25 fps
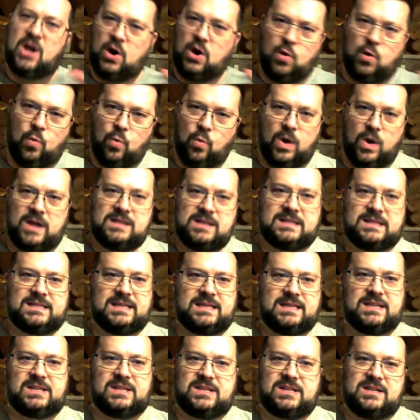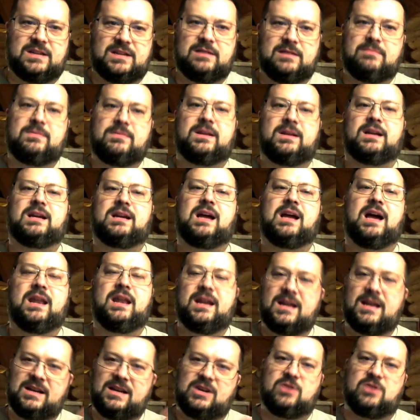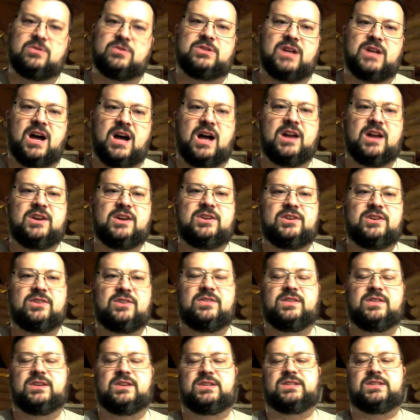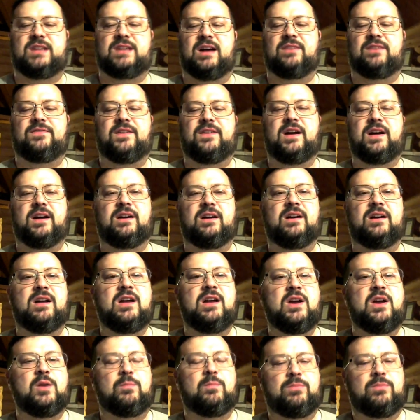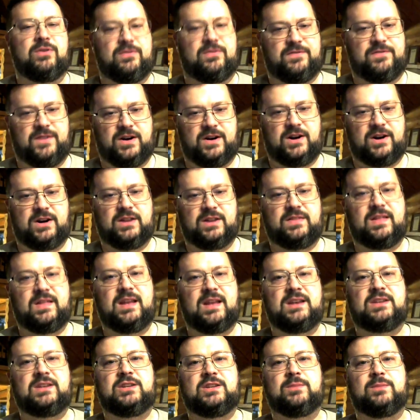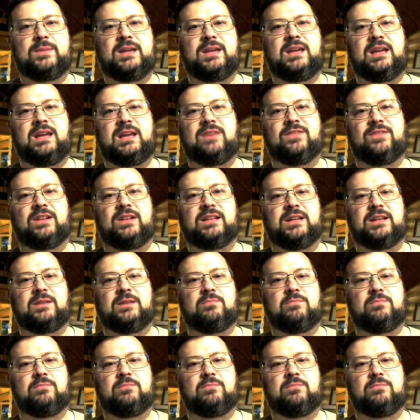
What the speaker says: one system that kind of goes under the Sapphire Preferred. And then to be even a little